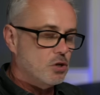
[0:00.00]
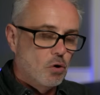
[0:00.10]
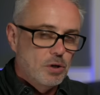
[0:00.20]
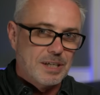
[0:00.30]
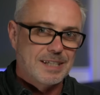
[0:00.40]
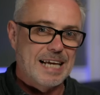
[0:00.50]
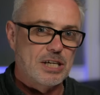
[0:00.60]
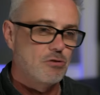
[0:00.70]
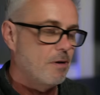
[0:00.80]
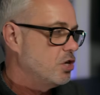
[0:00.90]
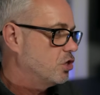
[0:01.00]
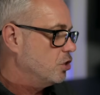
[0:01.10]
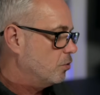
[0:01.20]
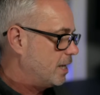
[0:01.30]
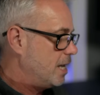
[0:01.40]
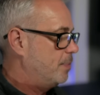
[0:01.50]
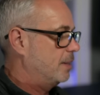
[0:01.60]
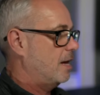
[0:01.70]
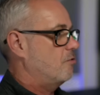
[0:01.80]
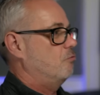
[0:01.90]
You're not losing saturation, you're keeping that